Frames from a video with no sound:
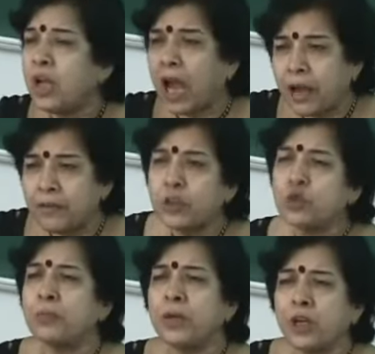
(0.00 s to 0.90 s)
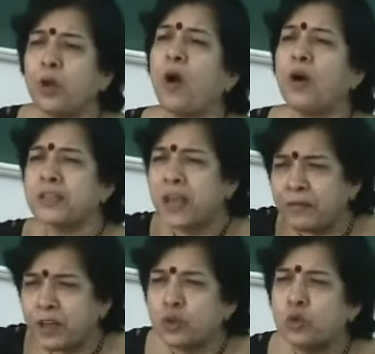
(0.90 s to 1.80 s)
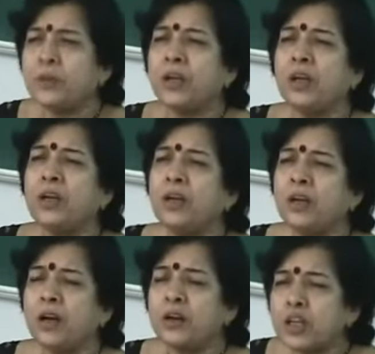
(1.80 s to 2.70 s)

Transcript: having too many gods, having too many uh,